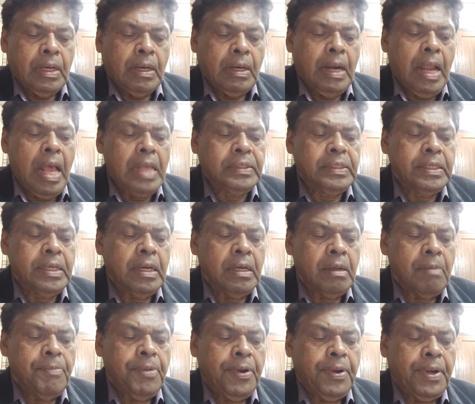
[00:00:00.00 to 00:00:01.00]
Classical
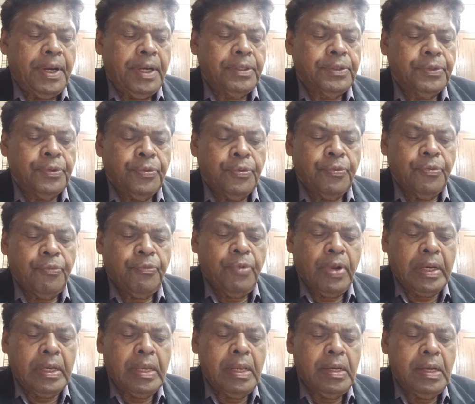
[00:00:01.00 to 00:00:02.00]
computers
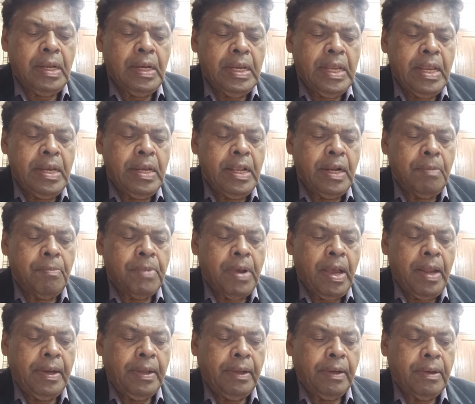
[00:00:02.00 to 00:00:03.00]
work in a linear
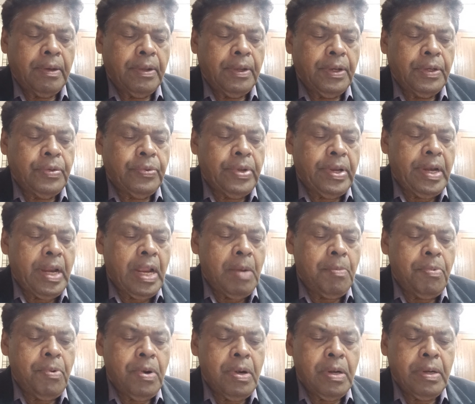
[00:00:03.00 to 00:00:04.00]
manner to
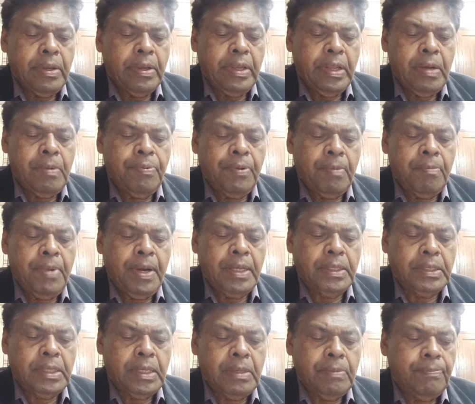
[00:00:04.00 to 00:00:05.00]
enable
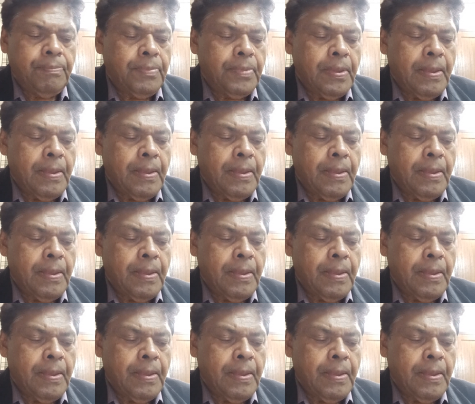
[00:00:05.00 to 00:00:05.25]
information